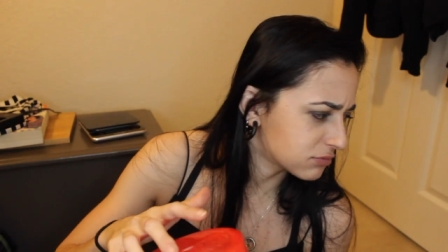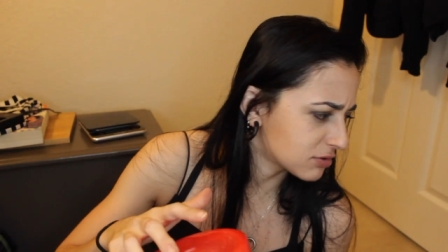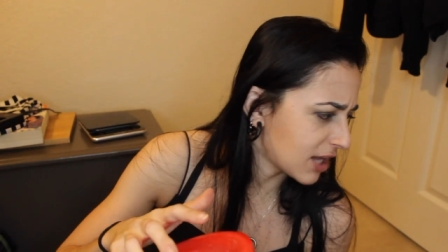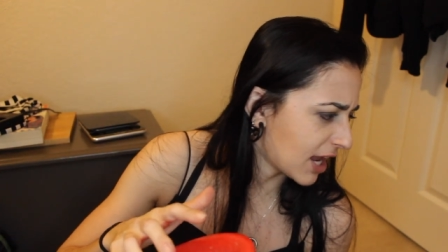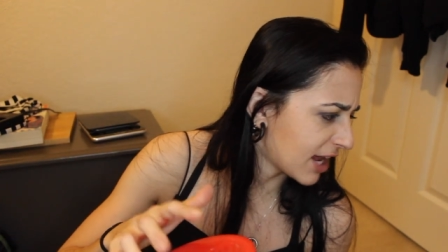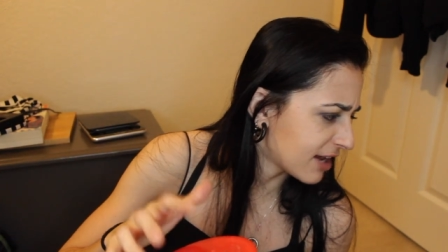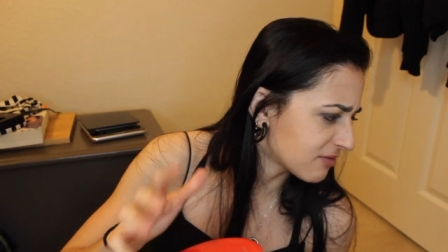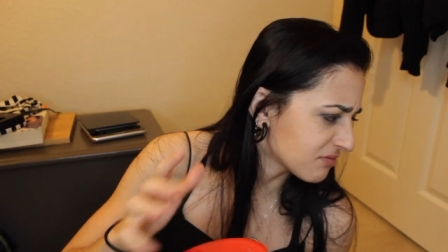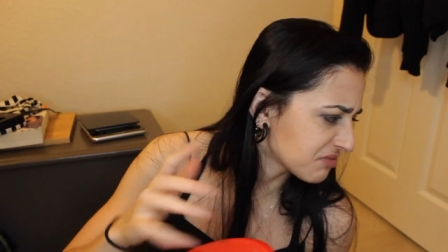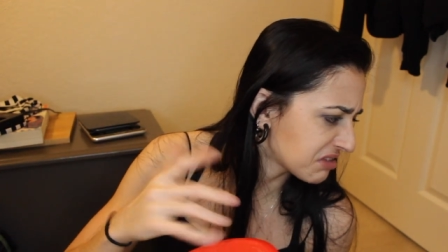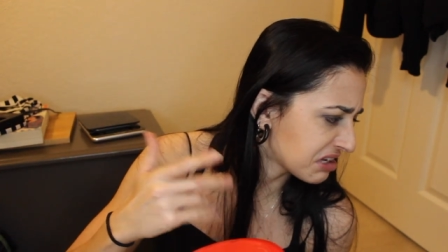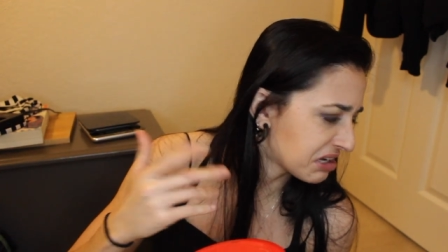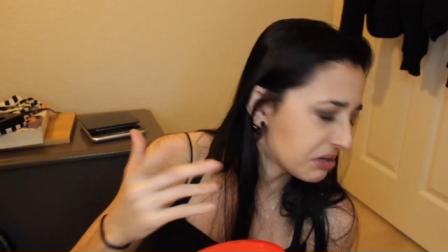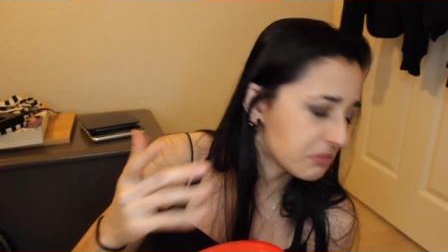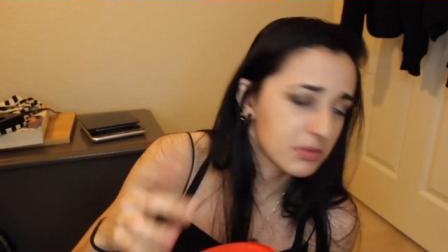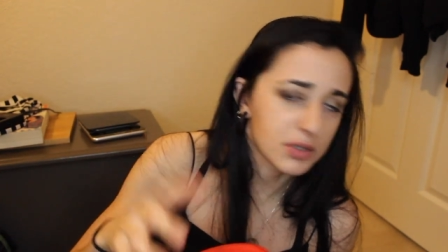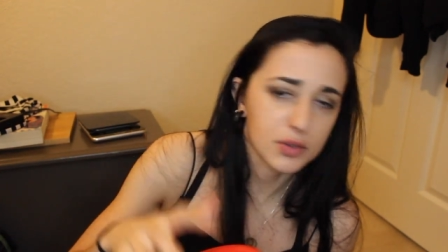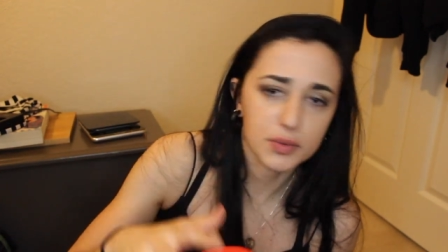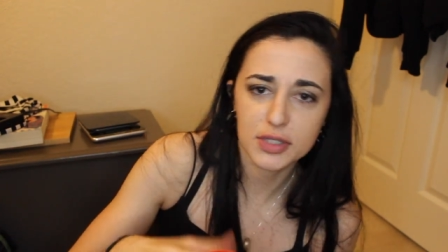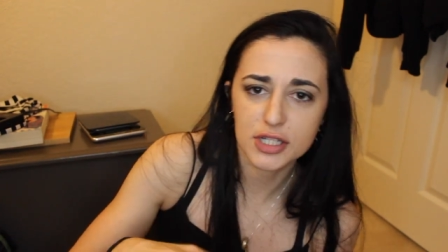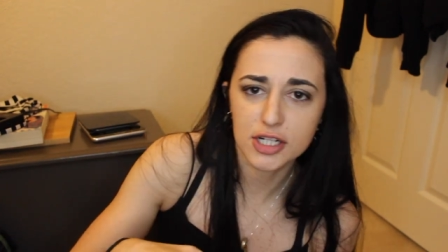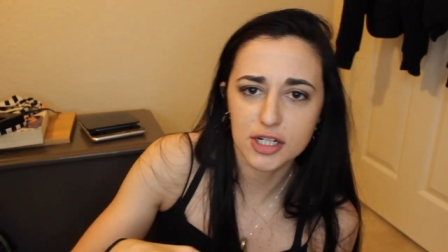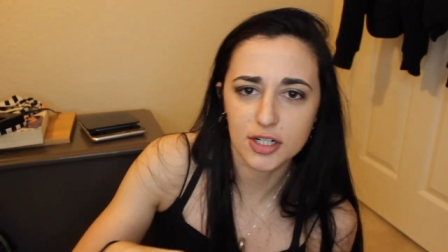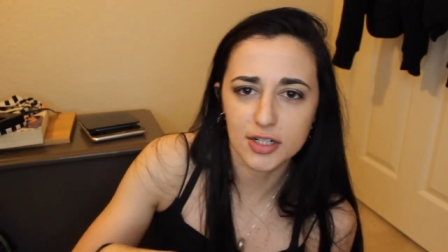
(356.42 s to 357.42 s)
I don't think I'm going
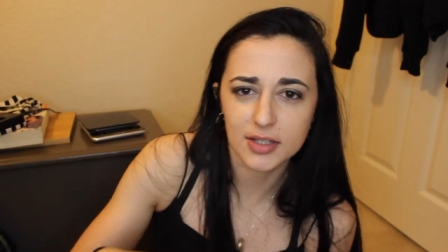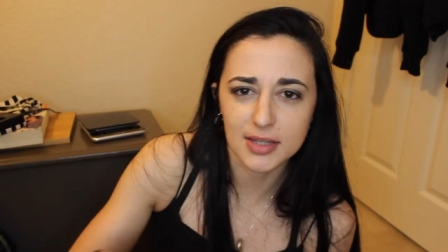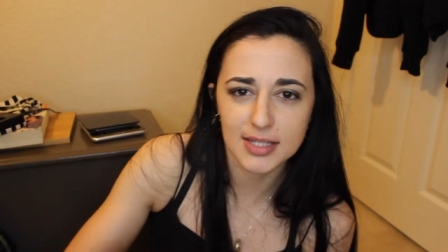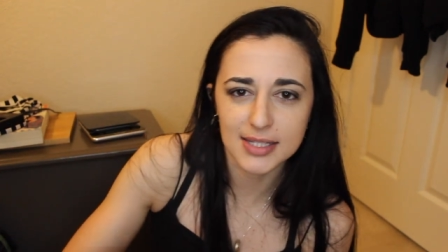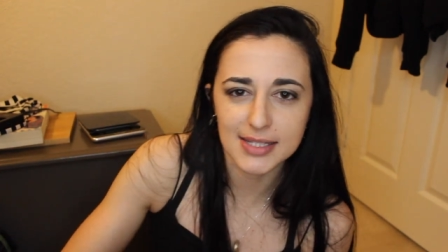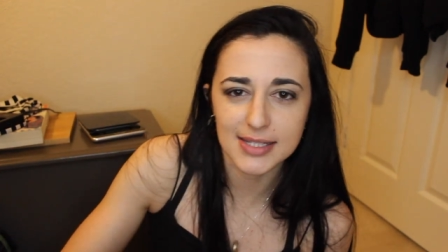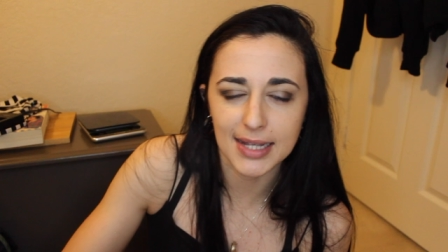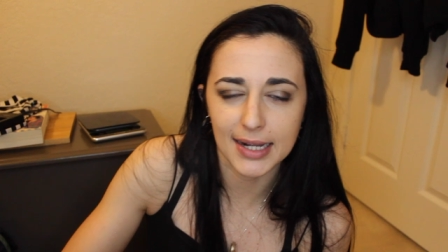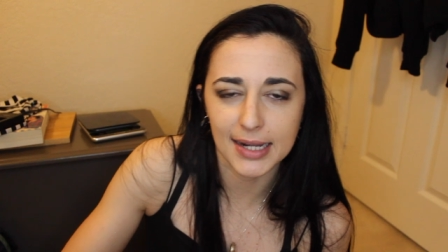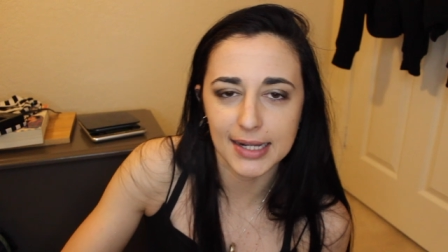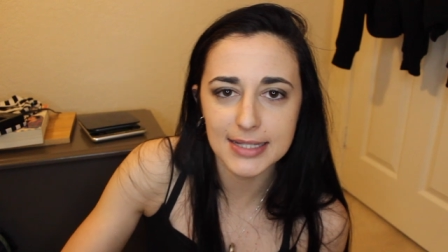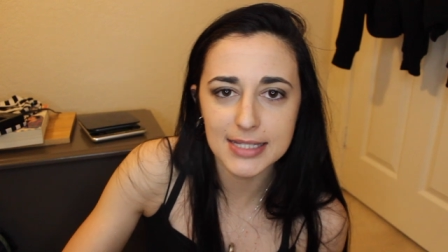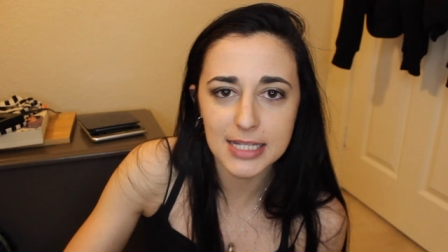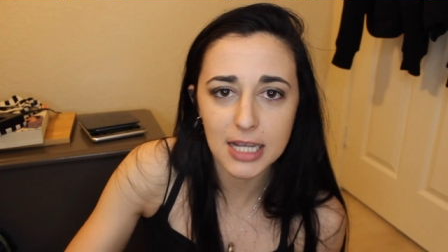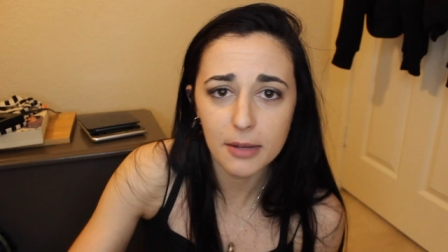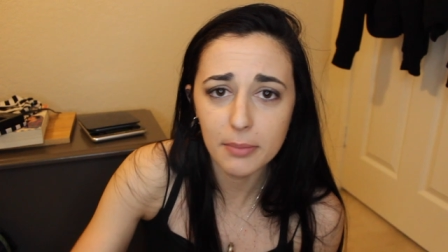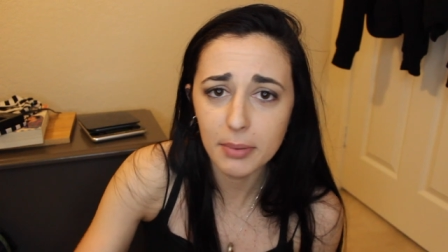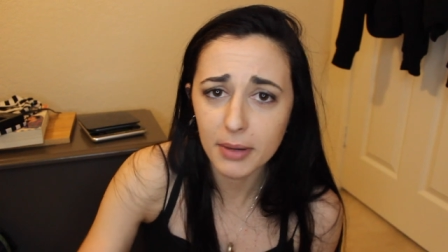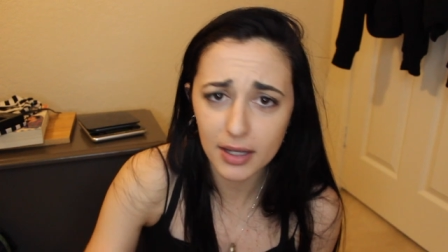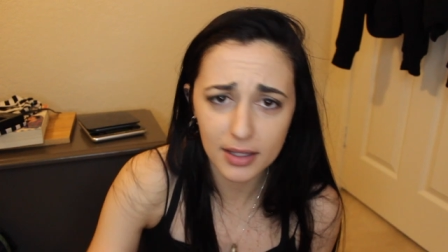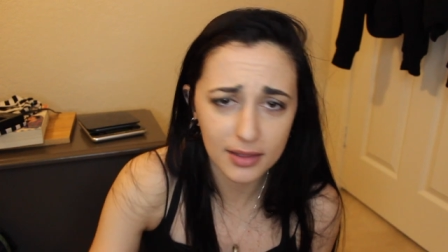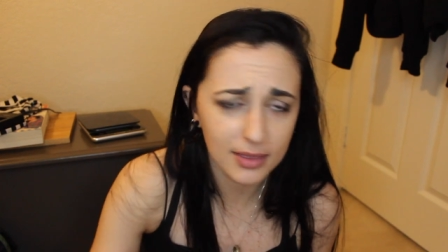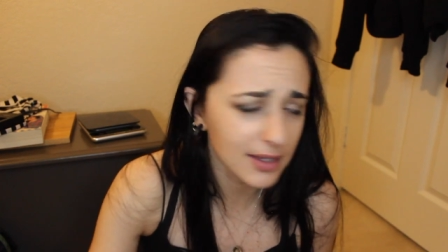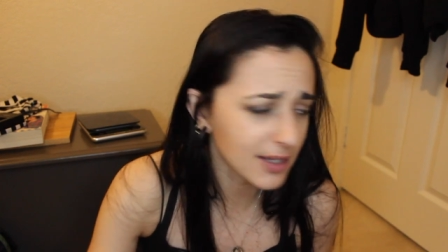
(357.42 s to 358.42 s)
to return the second tub.
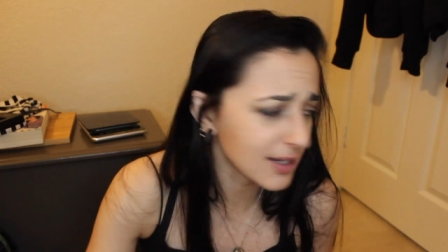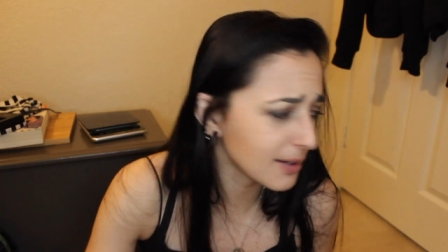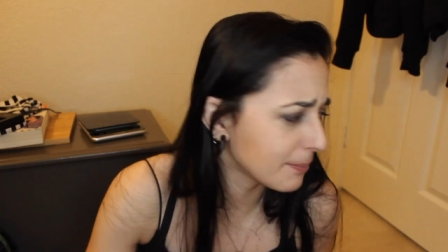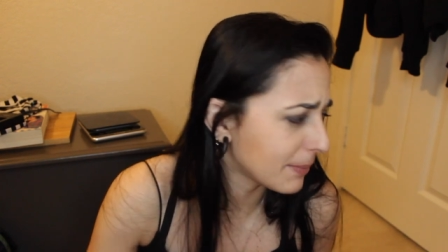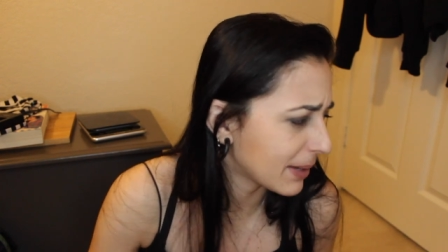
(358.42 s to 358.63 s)
I think I